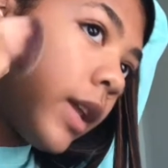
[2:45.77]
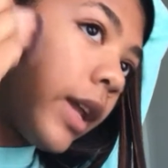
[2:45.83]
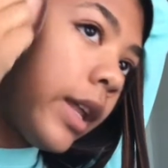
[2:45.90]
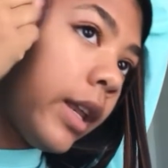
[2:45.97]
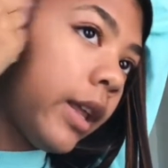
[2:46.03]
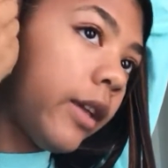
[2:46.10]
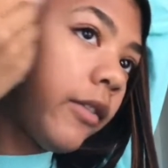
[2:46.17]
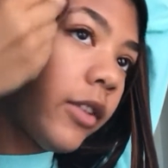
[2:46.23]

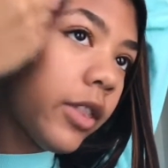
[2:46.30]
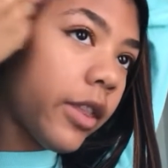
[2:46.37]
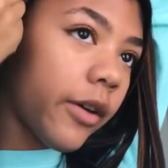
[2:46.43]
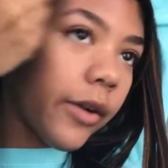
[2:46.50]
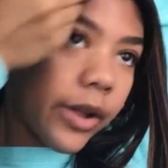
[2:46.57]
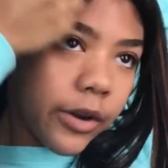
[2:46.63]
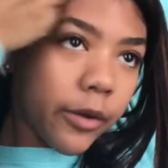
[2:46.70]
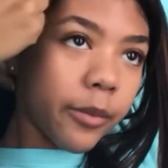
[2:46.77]
And even
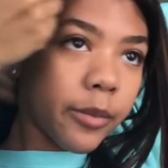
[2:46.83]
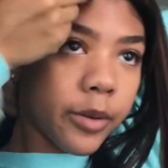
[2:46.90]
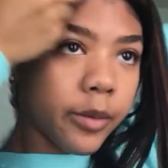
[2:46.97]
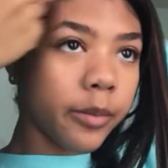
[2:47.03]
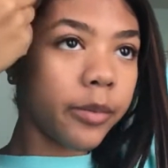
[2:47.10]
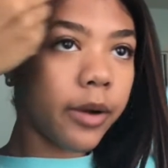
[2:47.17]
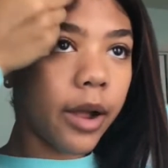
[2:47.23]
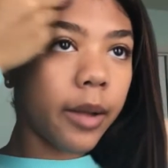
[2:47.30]
though I don't
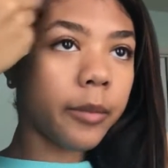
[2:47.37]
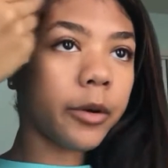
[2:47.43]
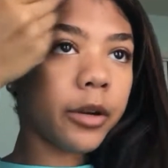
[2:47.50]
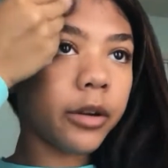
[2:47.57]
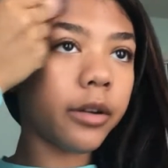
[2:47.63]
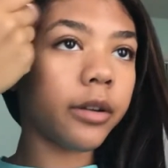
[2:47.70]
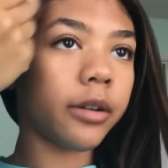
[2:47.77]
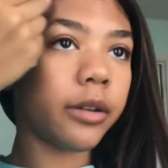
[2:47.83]
put
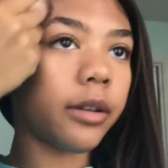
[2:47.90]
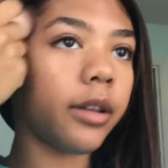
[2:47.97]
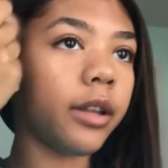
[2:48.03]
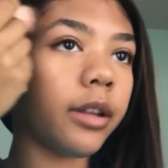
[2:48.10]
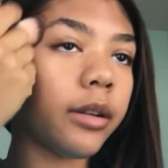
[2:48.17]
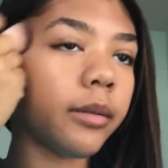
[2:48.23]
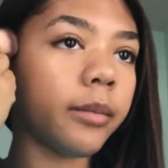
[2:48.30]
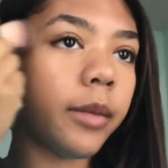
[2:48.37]
primer on
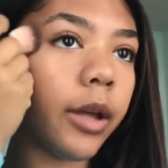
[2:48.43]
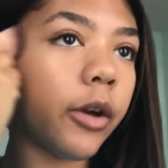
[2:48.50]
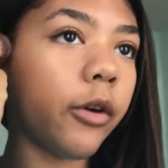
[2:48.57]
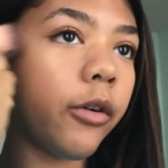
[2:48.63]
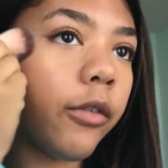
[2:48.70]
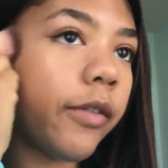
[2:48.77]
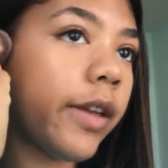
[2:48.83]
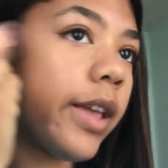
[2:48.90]
like my
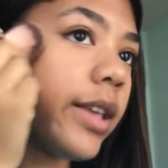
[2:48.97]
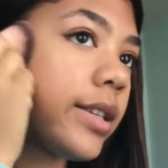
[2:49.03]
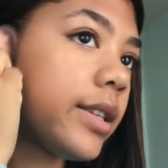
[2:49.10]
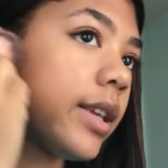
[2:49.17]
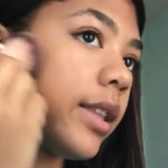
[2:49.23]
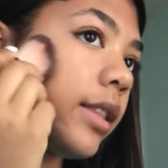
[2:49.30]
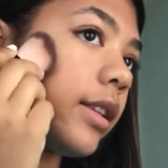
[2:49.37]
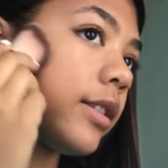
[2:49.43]
whole face
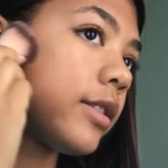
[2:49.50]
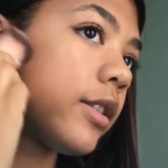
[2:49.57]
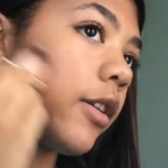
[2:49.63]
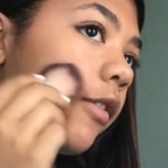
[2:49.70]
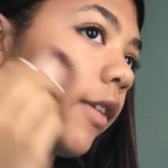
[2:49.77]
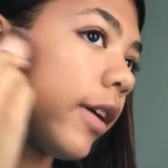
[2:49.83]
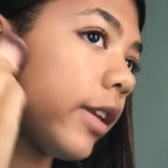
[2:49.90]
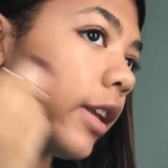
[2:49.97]
and there's no
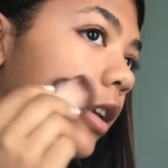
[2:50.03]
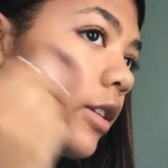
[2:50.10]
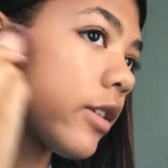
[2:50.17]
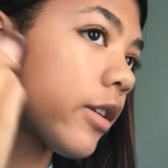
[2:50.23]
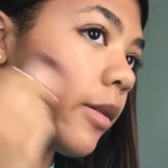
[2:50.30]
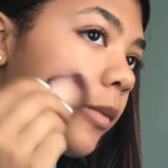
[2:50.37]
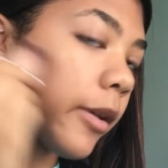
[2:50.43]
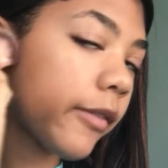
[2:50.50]
foundation
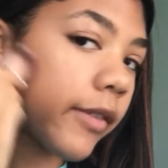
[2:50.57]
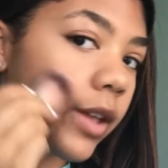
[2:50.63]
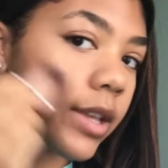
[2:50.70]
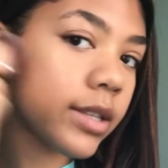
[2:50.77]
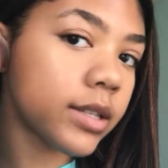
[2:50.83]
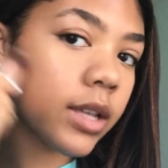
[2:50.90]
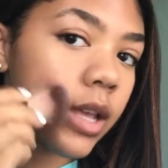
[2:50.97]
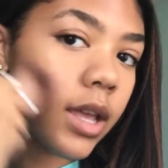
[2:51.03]
on my
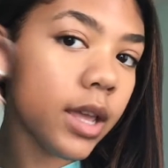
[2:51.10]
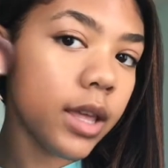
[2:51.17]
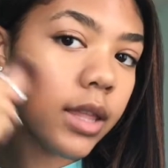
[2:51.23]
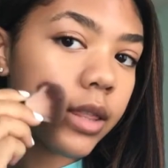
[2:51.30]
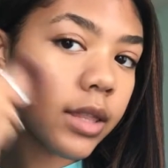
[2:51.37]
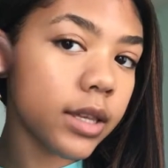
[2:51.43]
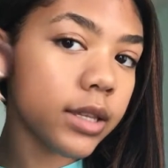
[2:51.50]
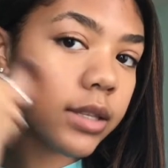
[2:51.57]
face,
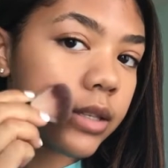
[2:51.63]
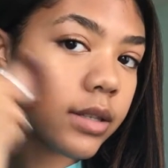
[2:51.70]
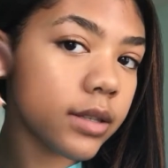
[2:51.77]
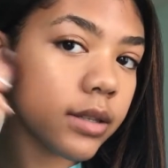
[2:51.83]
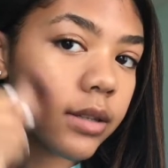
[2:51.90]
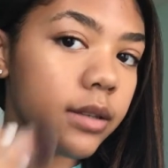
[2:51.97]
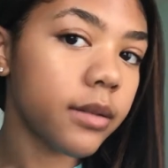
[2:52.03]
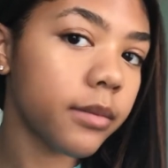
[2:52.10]
this
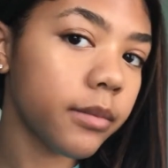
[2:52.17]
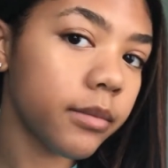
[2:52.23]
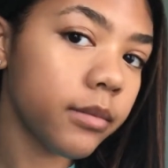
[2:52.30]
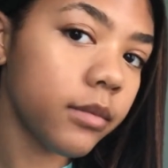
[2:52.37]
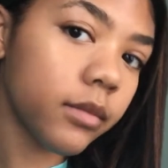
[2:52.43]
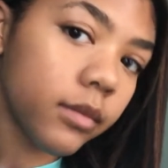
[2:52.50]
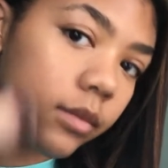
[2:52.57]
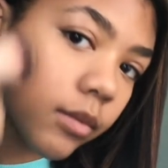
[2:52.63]

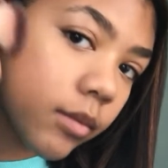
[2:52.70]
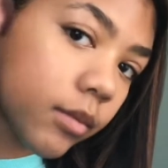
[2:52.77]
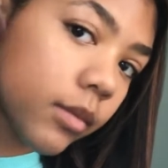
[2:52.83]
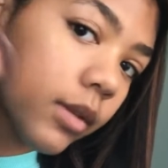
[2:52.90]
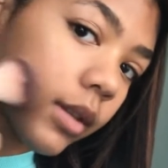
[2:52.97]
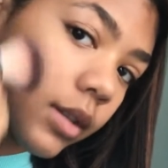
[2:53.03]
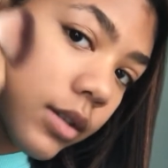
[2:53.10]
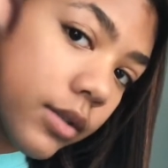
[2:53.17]

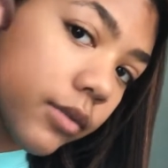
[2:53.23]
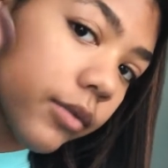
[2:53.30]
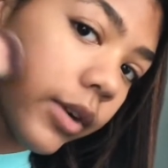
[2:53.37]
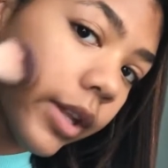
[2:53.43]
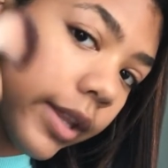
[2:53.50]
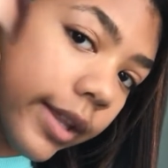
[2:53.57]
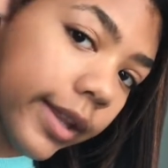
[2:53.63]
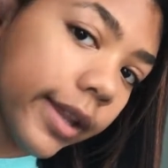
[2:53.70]

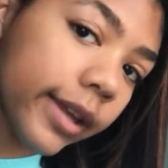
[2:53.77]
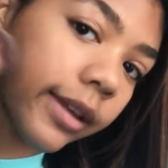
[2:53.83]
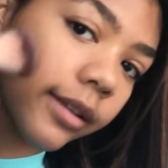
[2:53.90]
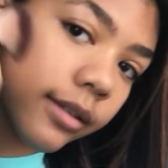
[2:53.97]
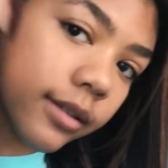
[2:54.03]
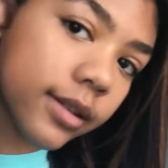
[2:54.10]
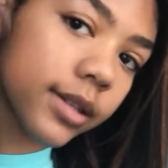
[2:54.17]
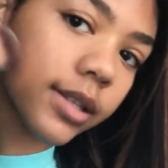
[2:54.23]
really like
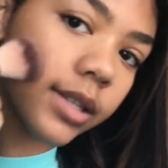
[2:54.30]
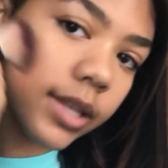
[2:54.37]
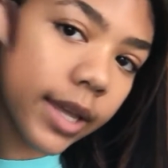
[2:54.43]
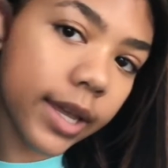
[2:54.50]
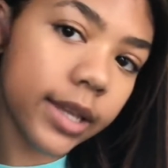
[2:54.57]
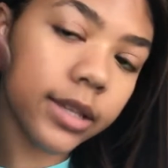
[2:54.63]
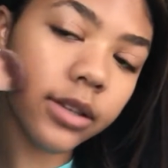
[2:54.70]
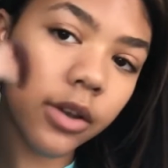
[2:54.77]

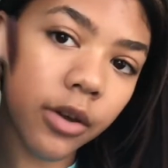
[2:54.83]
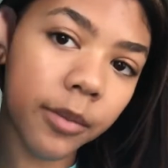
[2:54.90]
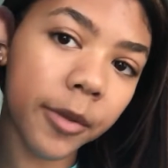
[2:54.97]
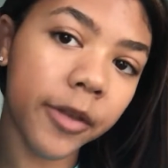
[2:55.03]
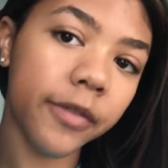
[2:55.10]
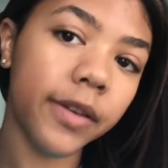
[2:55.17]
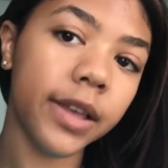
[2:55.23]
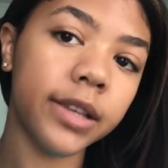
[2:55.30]
stays on
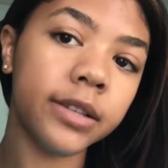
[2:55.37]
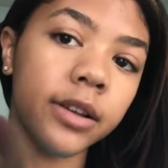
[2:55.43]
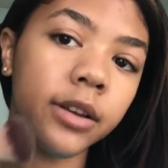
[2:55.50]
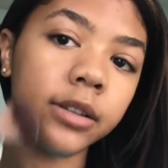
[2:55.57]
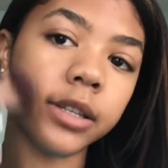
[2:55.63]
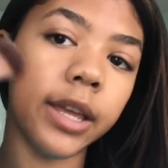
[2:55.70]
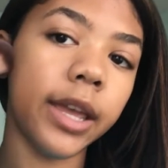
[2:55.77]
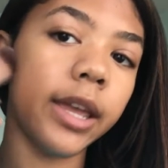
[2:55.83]
my face all
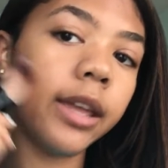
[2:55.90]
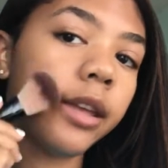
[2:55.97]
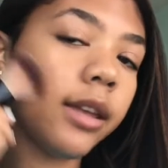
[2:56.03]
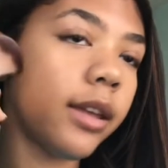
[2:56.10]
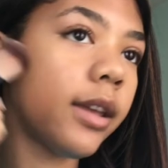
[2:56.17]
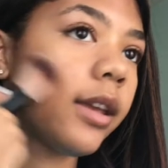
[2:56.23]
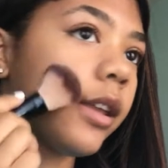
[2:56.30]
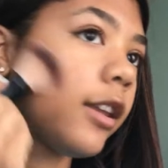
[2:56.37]
day,
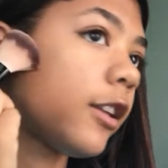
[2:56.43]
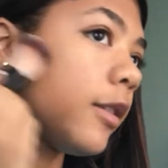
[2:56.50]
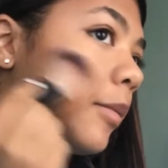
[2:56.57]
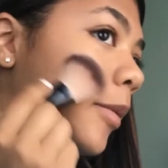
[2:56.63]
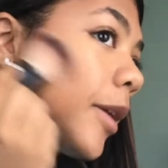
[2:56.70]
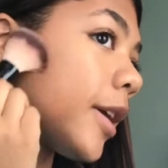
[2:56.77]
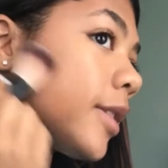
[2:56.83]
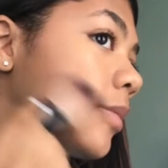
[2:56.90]
and it
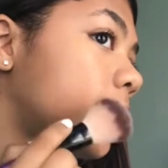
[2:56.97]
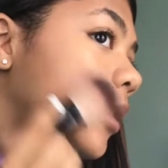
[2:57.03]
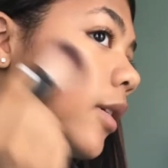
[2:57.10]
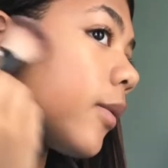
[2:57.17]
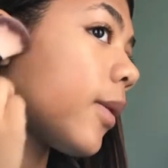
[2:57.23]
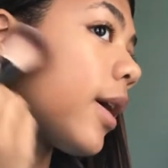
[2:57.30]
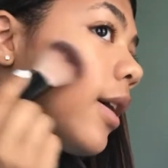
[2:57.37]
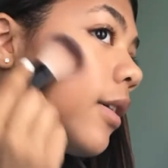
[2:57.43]
applies
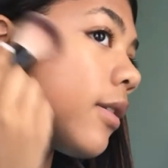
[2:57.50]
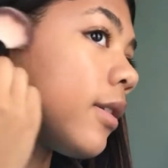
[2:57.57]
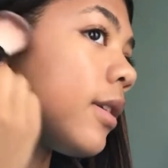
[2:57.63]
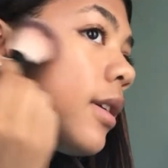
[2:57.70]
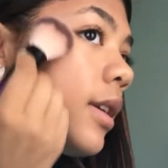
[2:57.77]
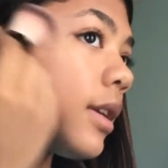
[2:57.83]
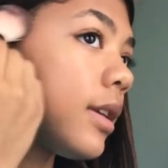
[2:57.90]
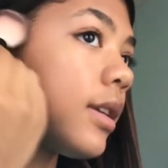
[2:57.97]
pretty well.
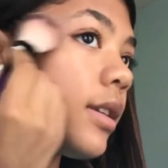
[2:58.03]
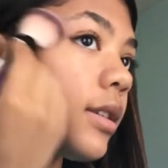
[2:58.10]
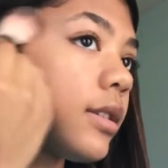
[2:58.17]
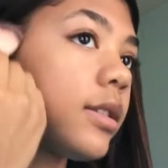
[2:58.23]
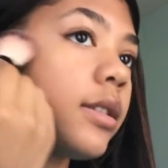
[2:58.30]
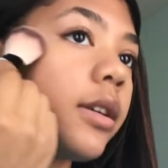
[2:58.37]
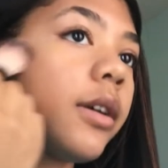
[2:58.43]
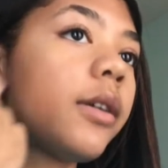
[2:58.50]

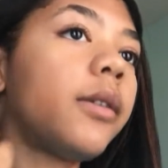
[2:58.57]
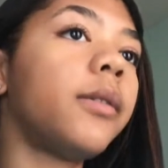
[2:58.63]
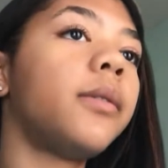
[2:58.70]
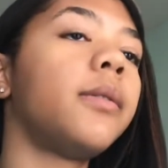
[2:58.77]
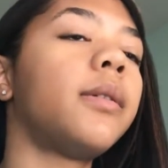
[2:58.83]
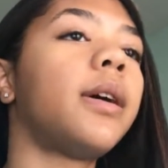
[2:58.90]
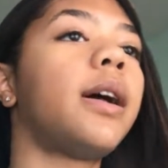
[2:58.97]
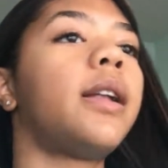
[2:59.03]

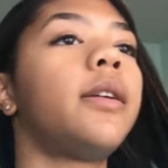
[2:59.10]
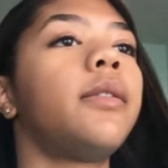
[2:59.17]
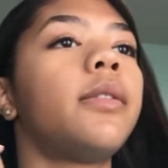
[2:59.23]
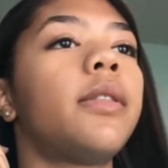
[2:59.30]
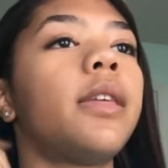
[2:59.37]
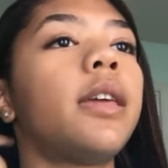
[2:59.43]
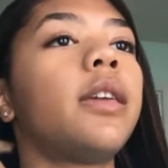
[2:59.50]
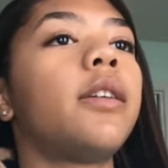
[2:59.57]
So I don't
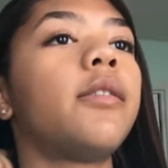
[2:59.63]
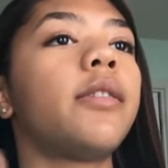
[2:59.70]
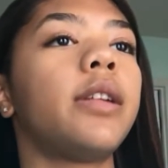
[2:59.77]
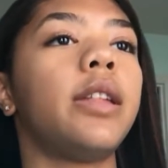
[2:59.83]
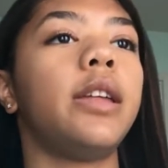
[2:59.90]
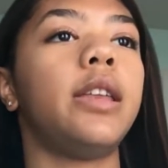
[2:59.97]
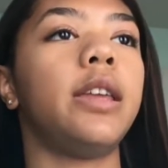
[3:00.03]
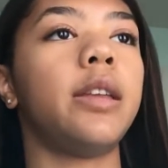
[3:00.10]
think you
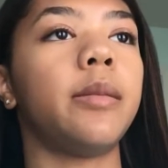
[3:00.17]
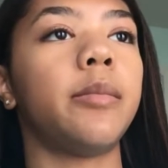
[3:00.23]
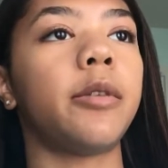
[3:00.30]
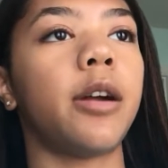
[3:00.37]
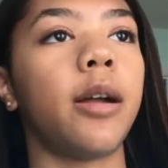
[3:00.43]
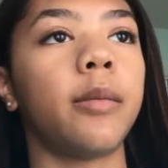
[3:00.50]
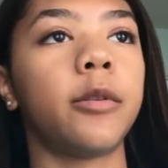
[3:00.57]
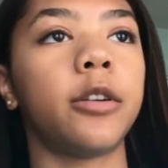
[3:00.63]
really need a
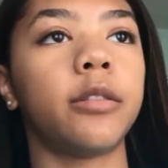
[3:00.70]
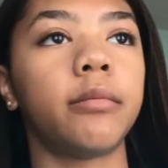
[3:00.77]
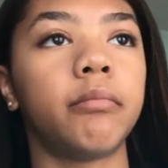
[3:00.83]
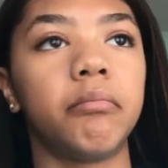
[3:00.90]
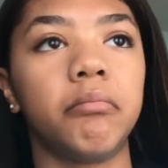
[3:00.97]
primer